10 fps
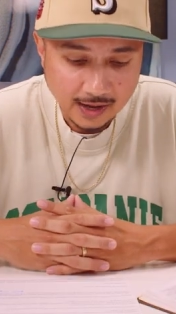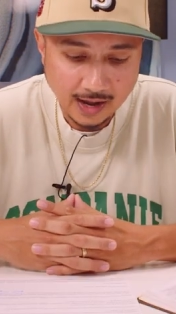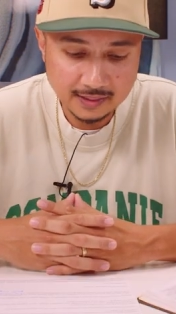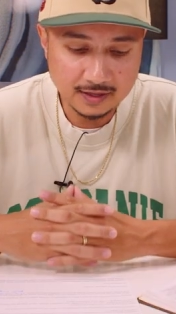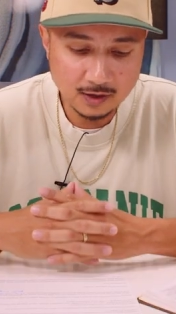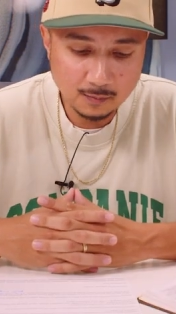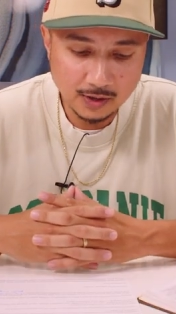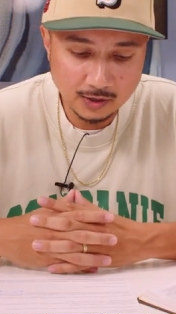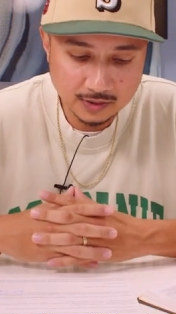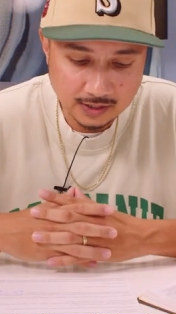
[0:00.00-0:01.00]
I think
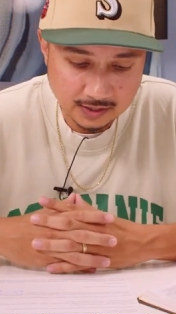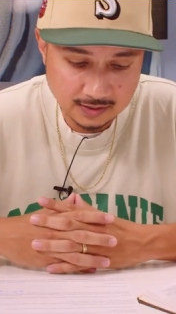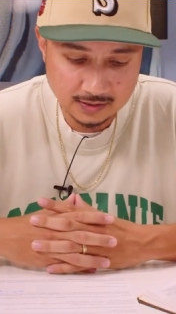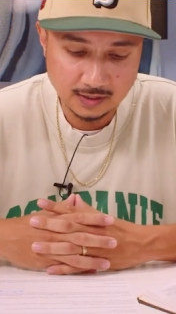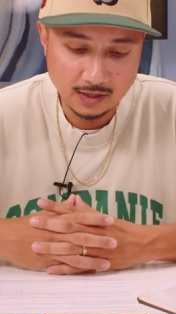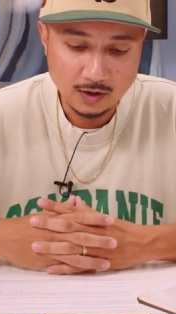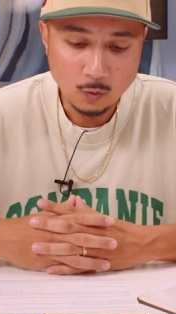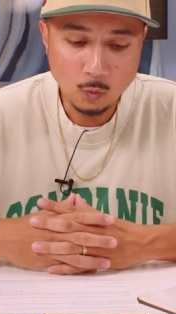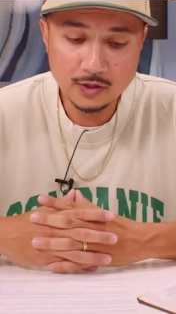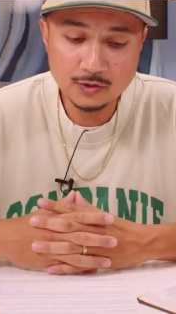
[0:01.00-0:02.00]
about this.
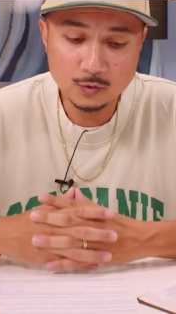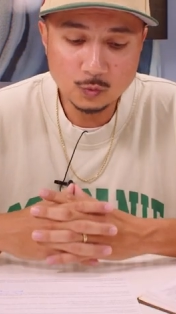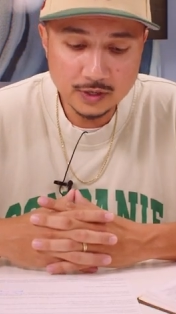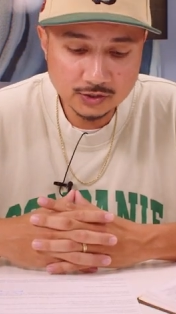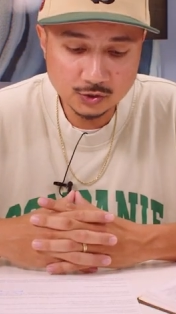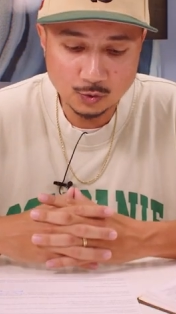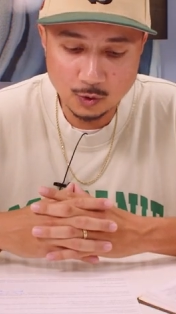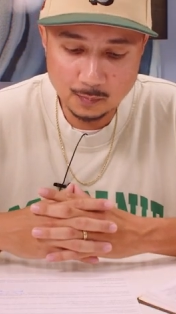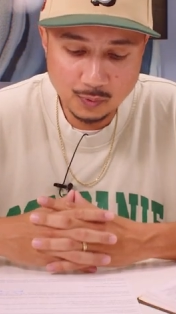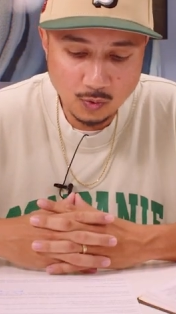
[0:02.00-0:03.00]
Whether rich
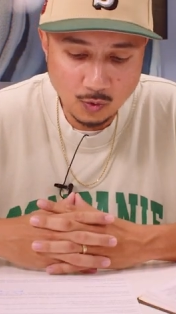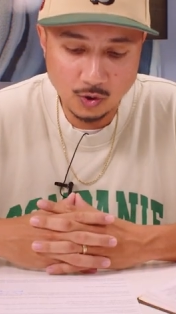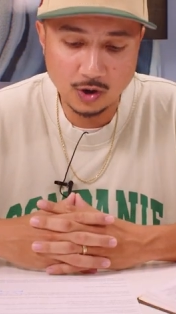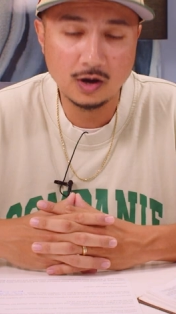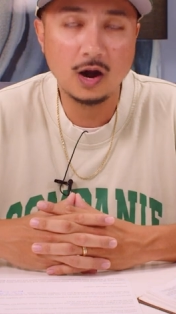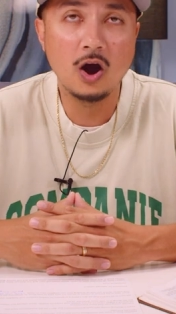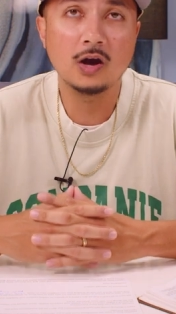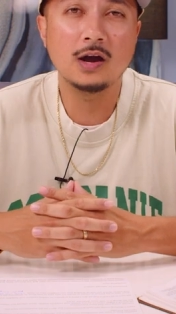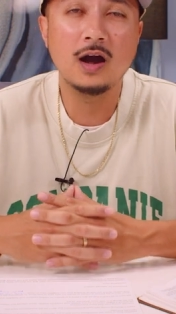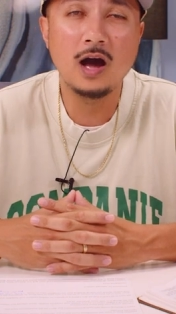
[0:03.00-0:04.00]
or poor, our
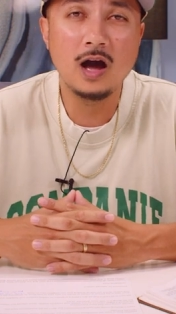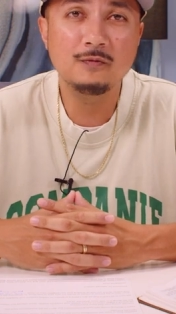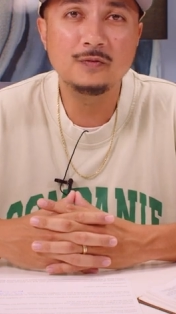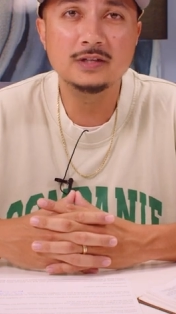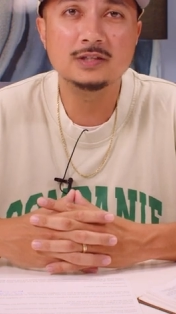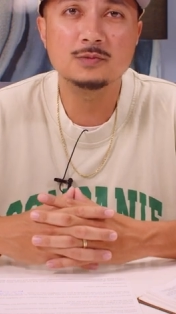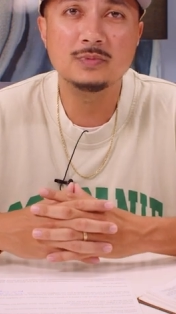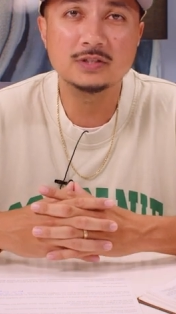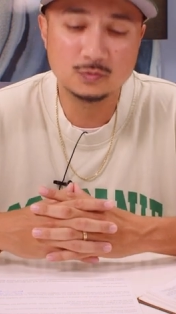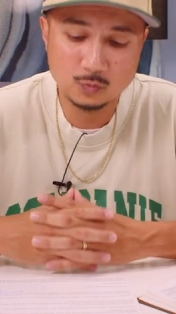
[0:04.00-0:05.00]
confidence
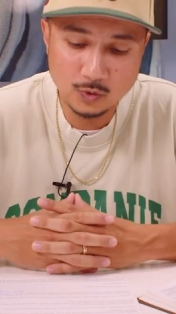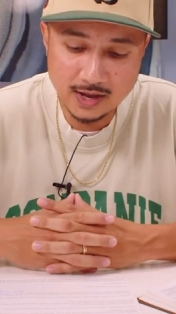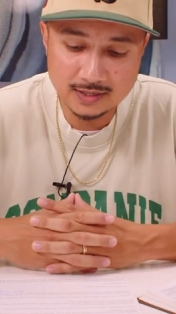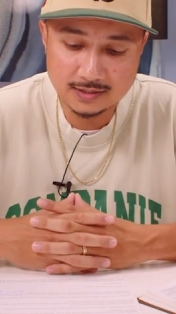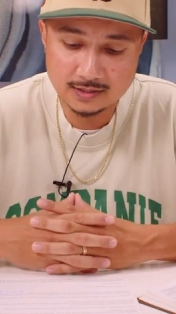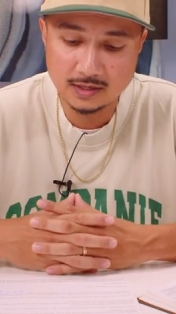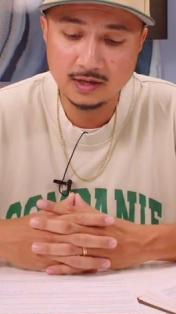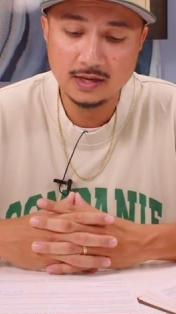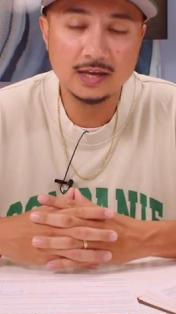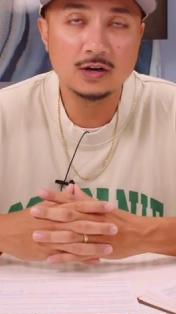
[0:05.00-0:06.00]
must rest
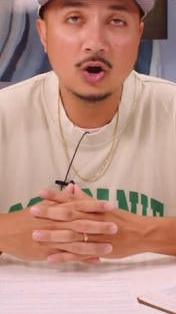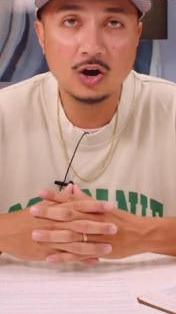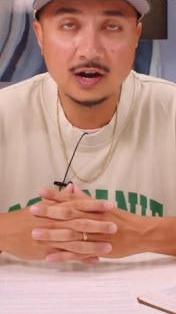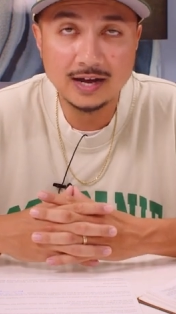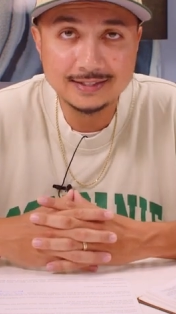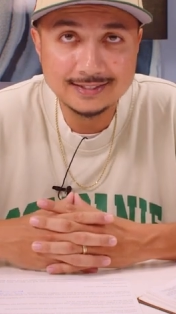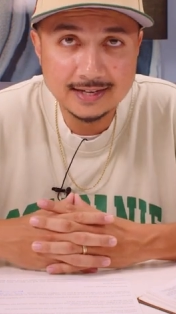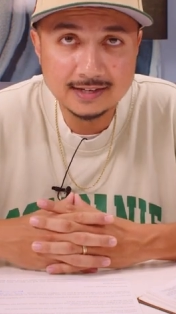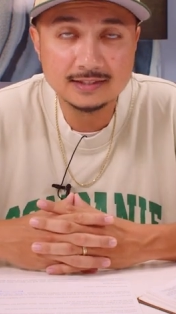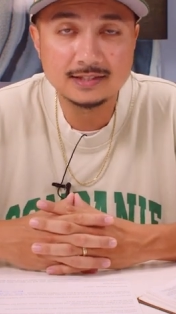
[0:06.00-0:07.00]
in our
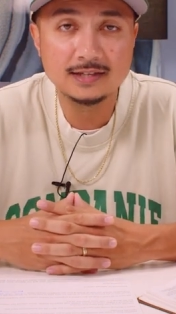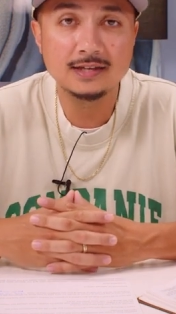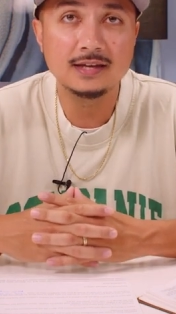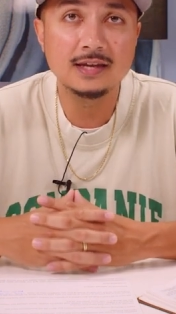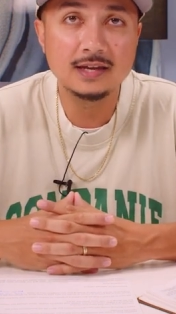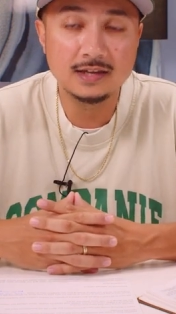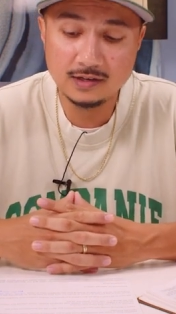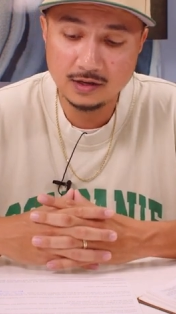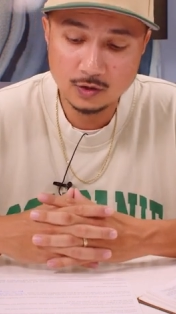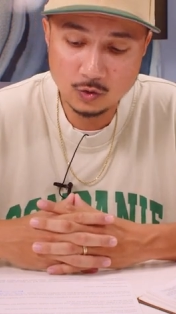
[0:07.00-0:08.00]
identity in
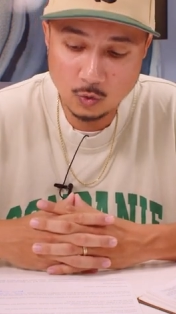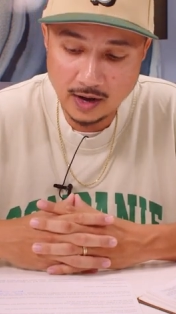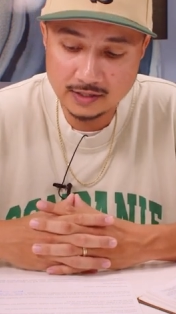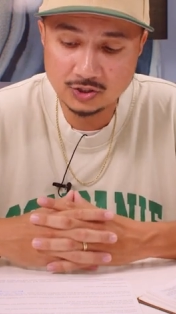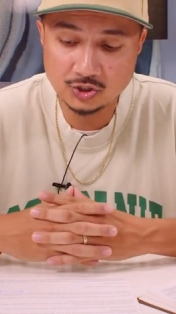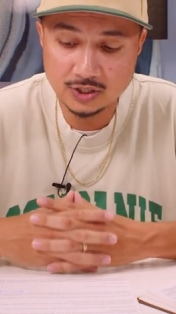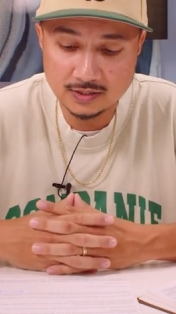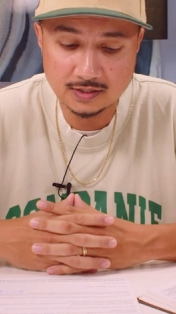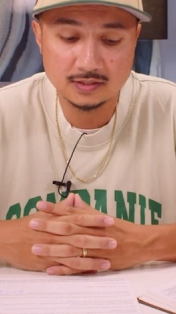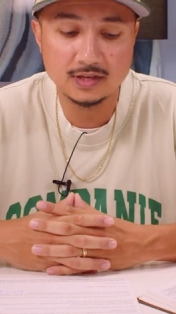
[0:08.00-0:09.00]
Christ
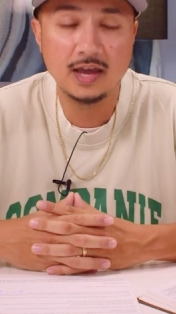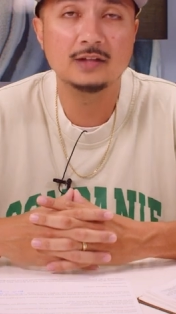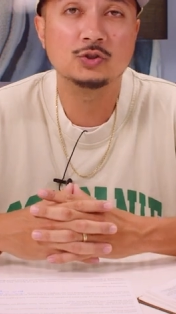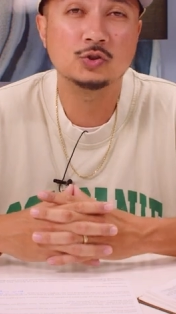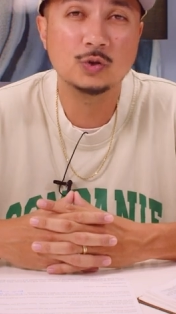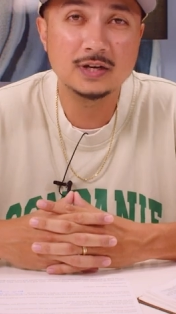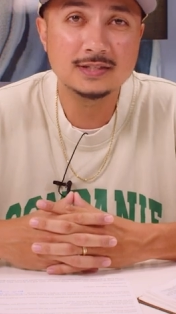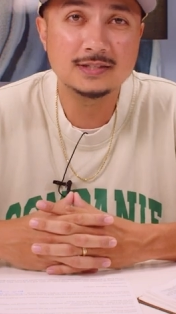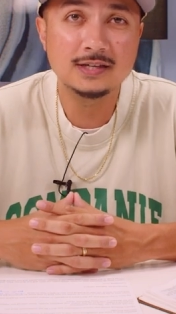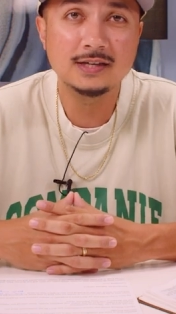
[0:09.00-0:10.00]
Jesus and
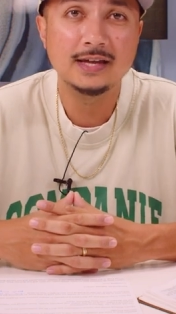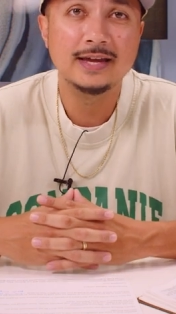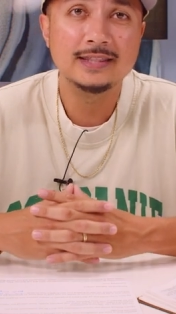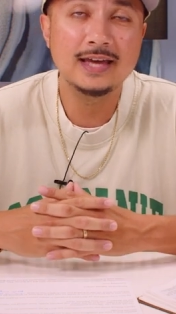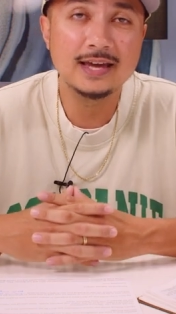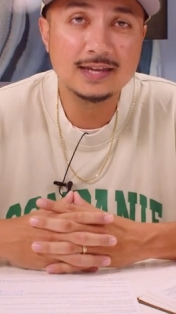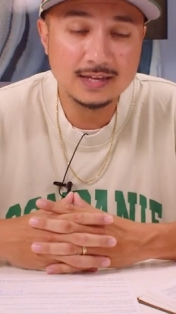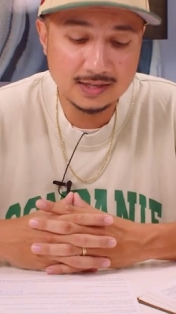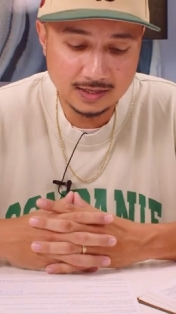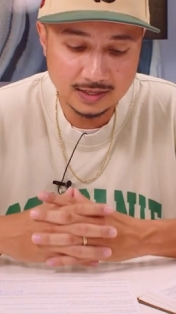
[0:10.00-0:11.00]
trusting that
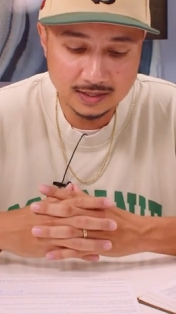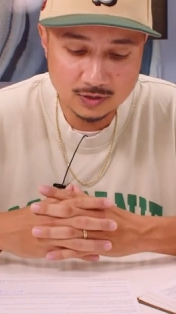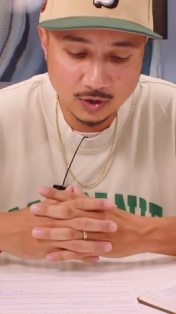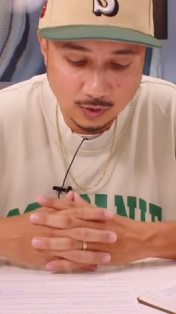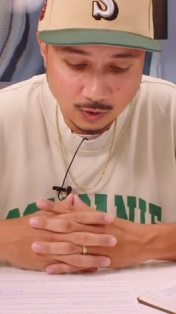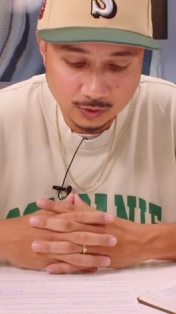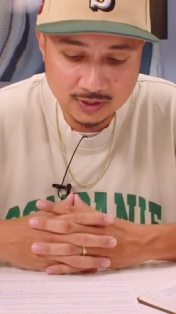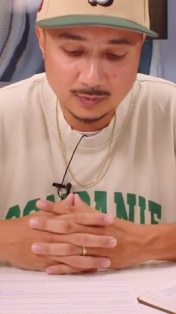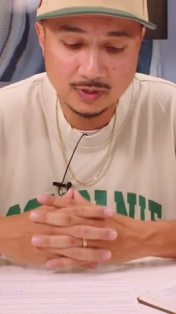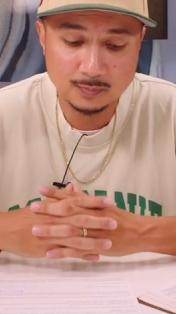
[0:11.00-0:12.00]
He is our
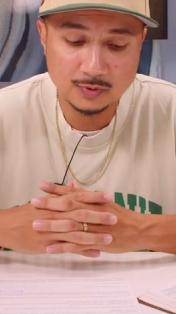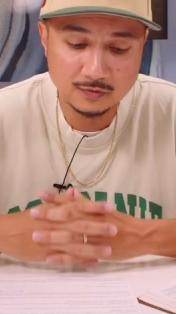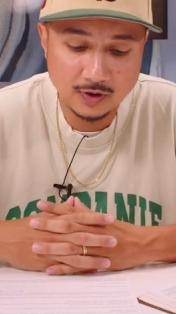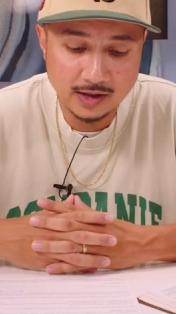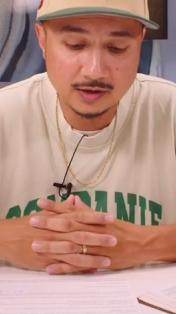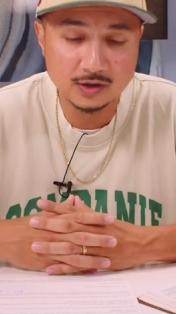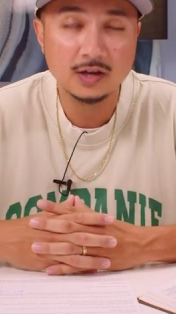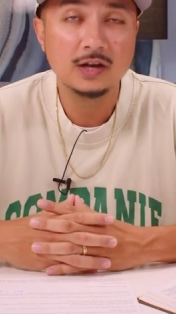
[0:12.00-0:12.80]
ultimate provider.